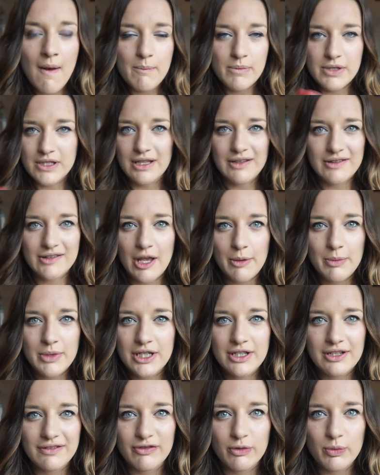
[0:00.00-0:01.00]
but there's so
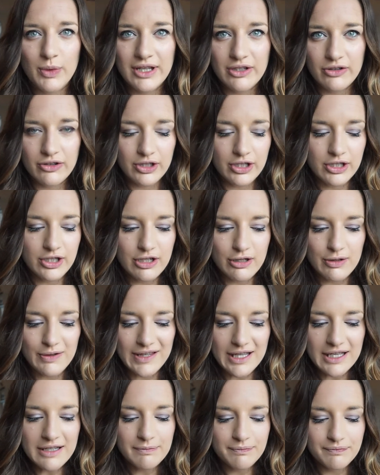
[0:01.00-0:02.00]
many different ways you can use
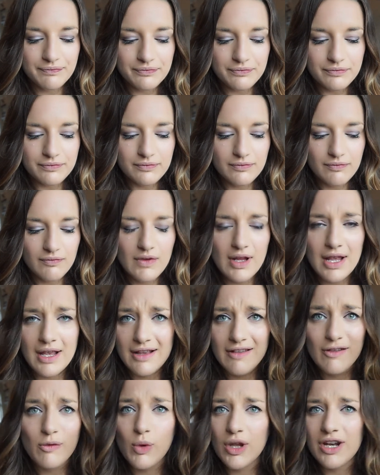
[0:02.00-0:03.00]
it.
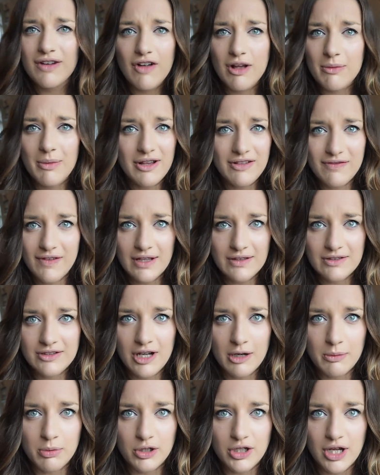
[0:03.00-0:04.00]
It's one of our most
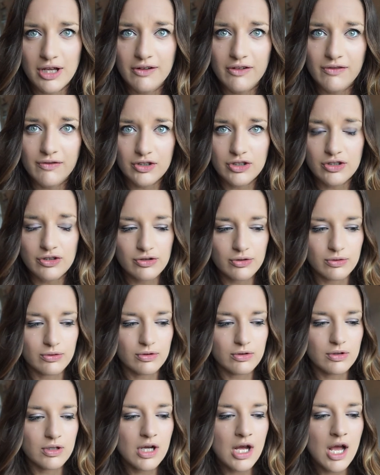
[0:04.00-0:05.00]
versatile products for
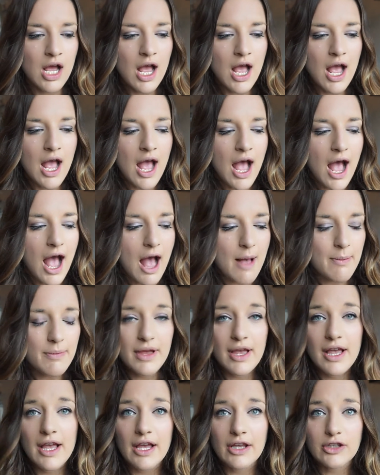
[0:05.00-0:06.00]
sure.
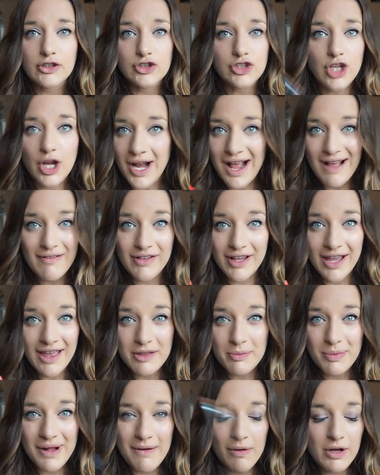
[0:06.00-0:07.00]
You don't have to get
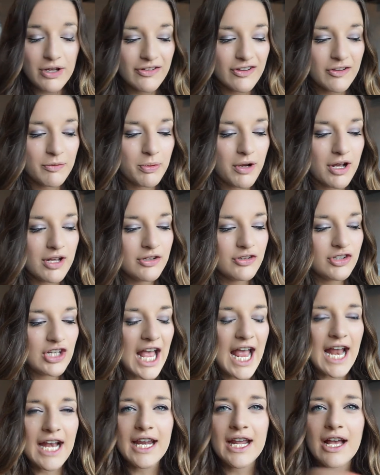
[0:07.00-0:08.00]
the Brow Artist brush,
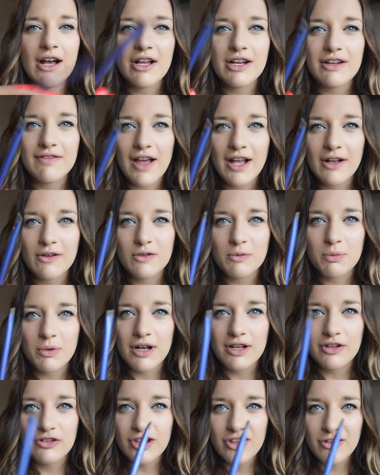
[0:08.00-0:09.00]
any kind of angled
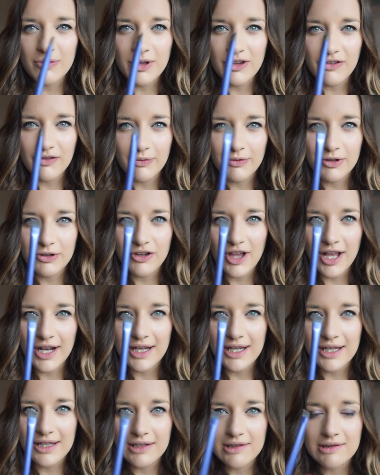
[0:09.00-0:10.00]
brush. This one's from Real
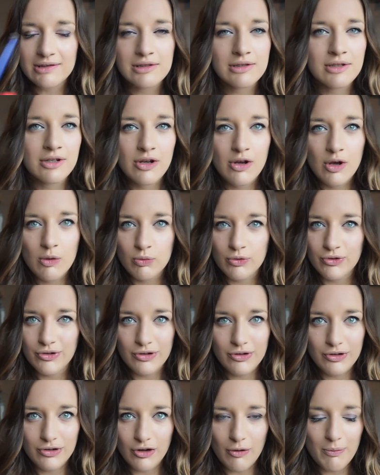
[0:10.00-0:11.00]
Techniques, will
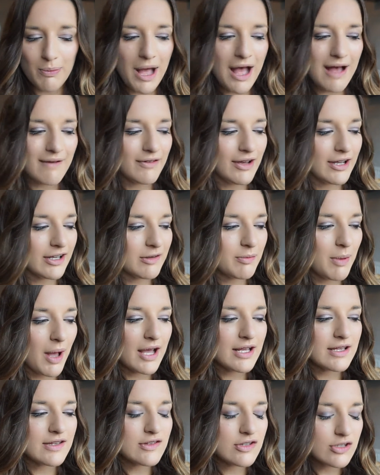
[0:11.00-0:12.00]
do the job perfect. But
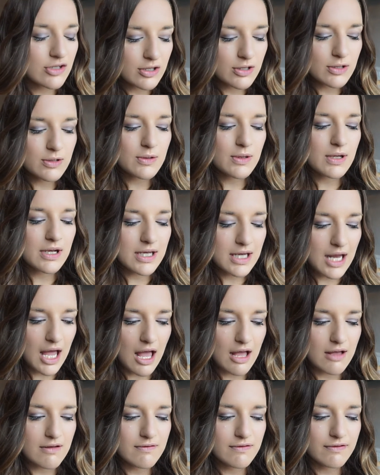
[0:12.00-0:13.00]
I do
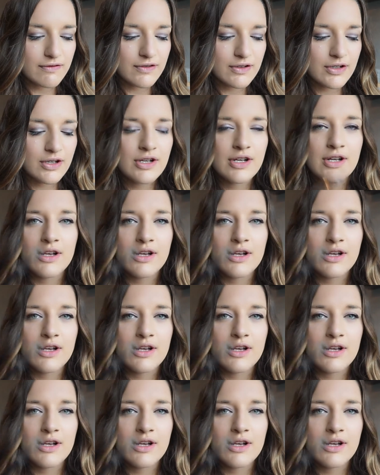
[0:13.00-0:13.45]
love